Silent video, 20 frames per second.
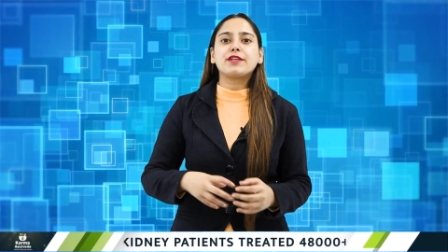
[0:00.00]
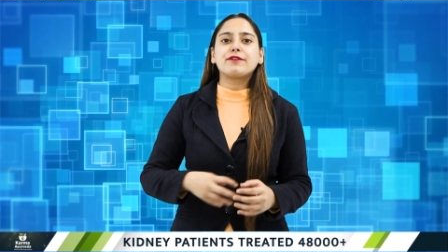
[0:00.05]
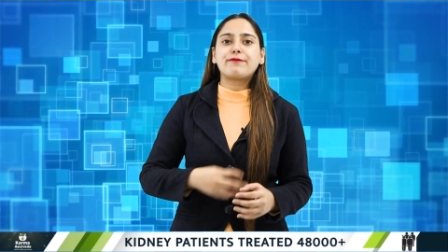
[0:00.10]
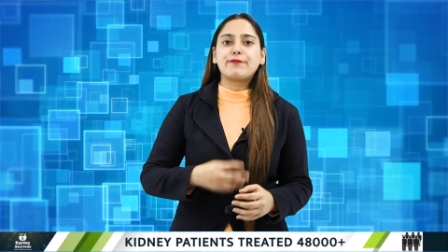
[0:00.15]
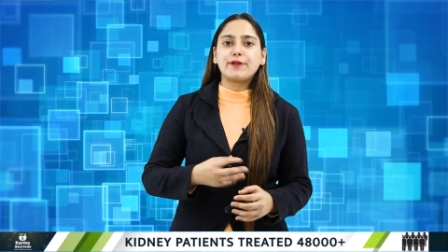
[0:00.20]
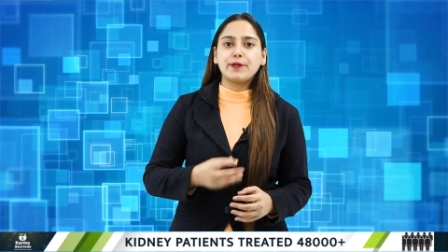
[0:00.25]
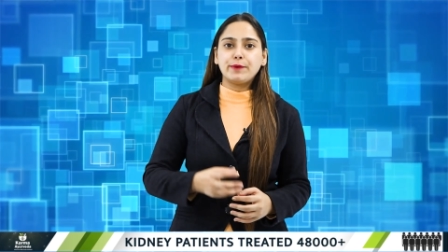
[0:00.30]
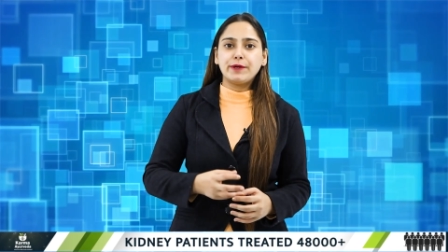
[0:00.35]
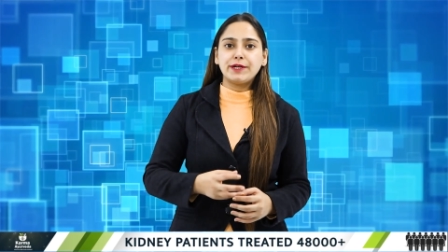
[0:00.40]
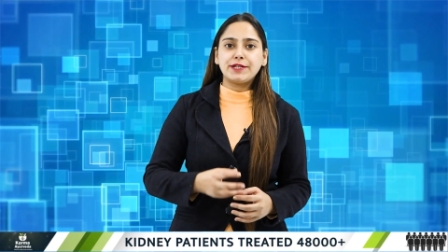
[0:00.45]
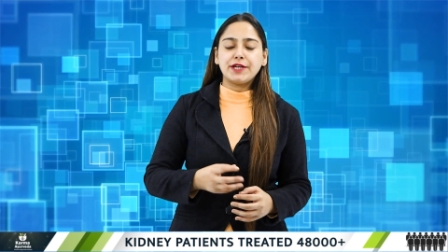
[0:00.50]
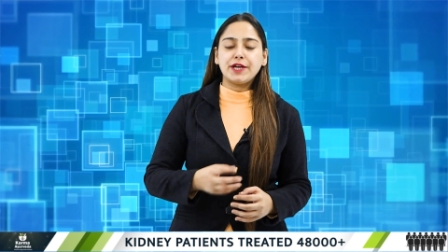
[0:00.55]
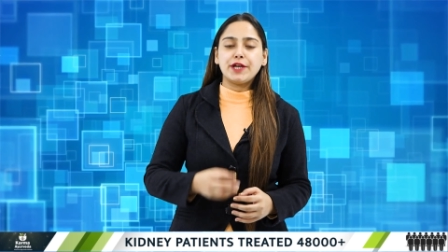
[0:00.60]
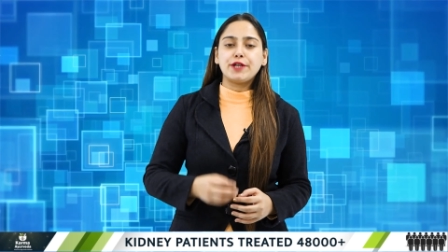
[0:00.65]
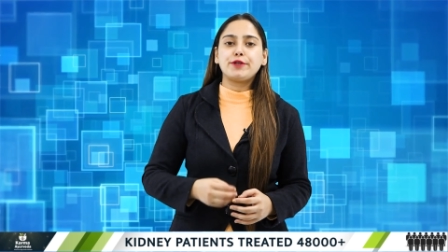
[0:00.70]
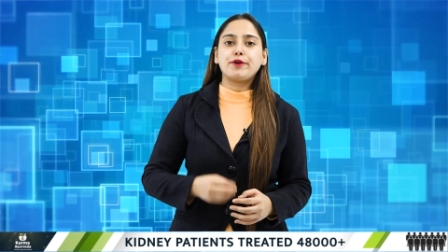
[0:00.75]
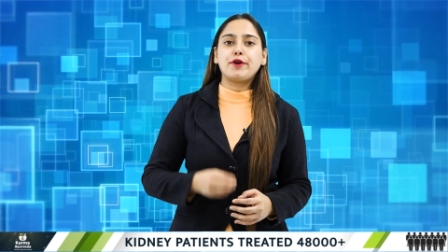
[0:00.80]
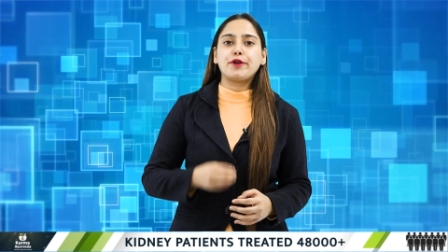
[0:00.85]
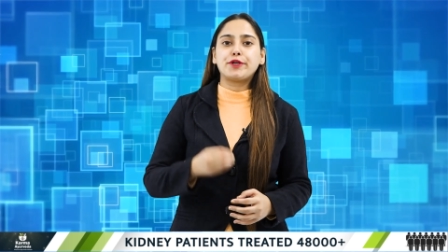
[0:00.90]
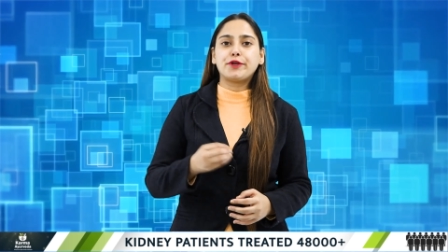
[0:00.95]
the fluid
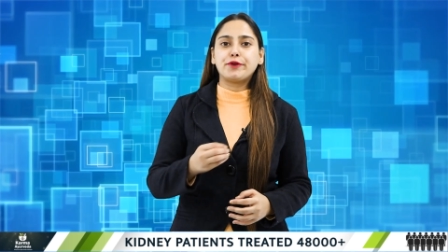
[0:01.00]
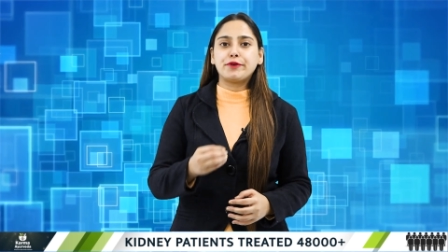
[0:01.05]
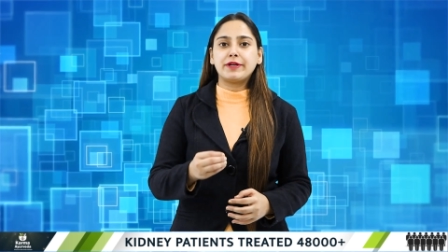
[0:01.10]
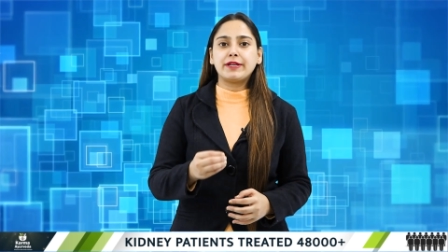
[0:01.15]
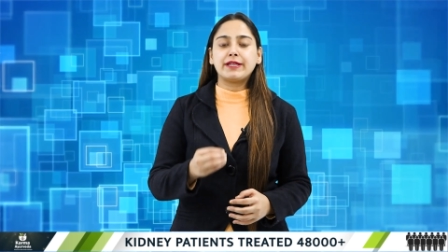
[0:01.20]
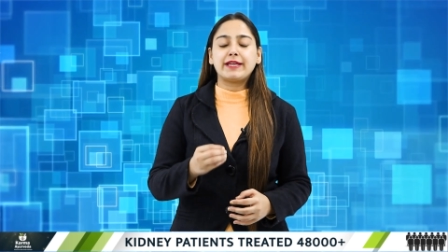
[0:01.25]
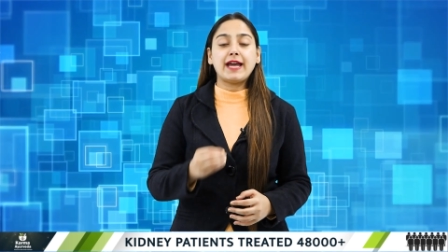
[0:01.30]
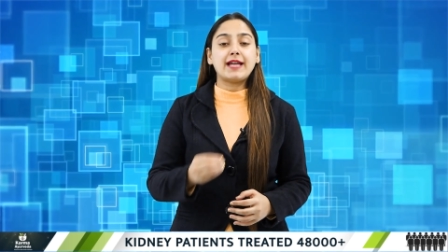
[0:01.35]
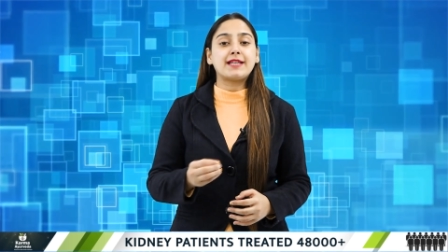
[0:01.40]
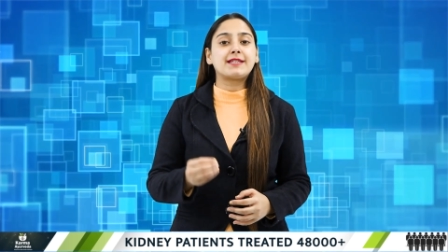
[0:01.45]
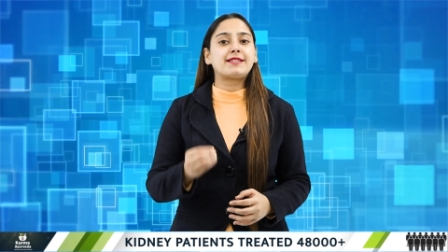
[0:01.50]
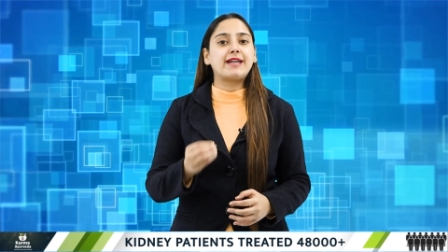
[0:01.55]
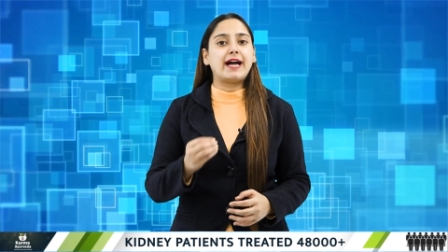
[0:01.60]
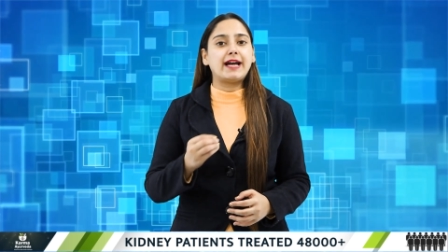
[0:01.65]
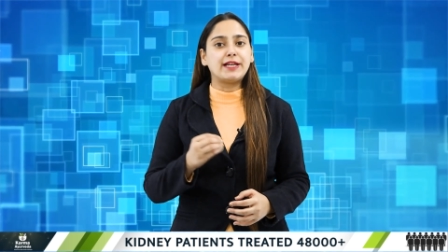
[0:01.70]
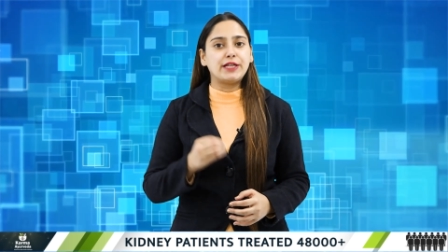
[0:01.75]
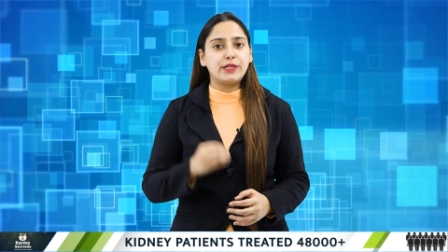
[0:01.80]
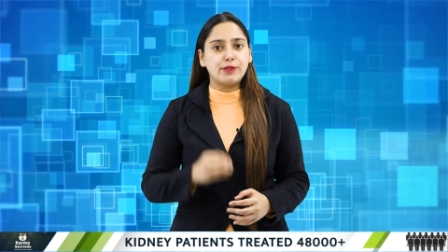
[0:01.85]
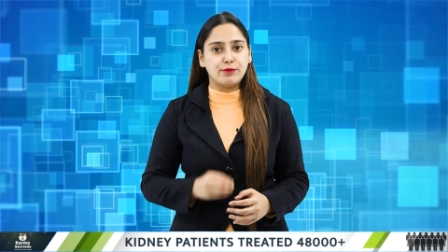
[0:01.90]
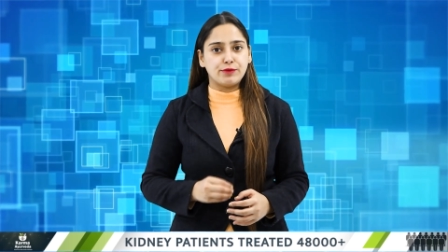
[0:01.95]
in your urine can
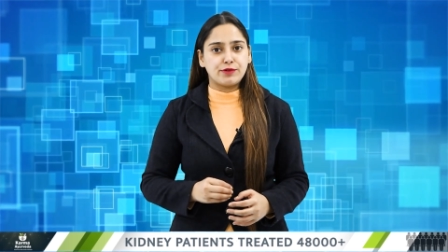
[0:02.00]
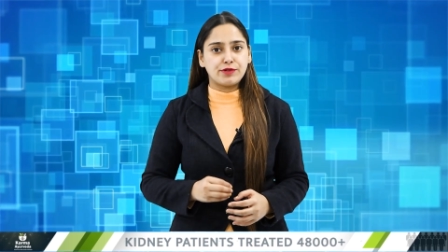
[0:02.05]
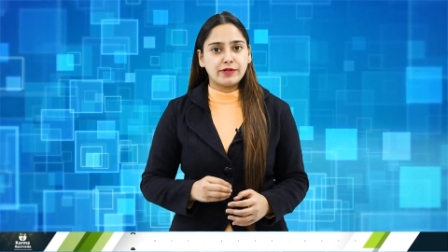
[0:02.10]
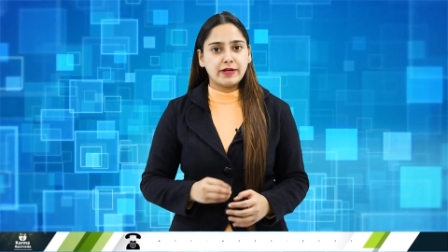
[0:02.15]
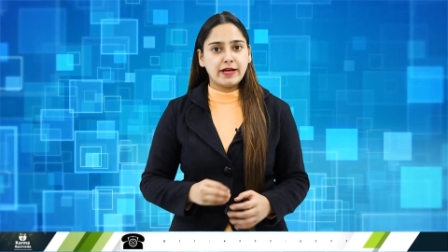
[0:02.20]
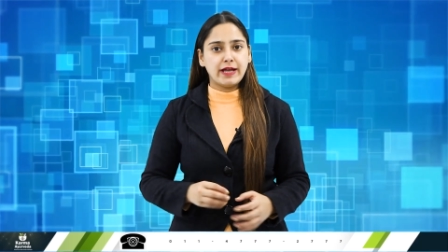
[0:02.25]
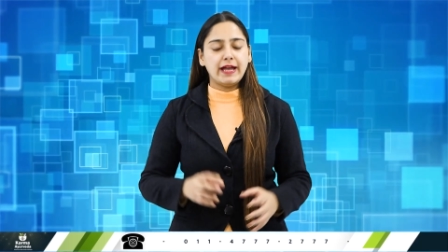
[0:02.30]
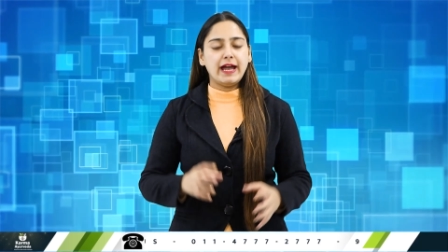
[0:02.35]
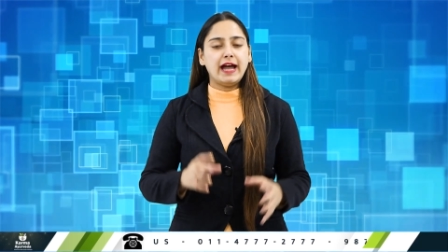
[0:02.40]
dilute.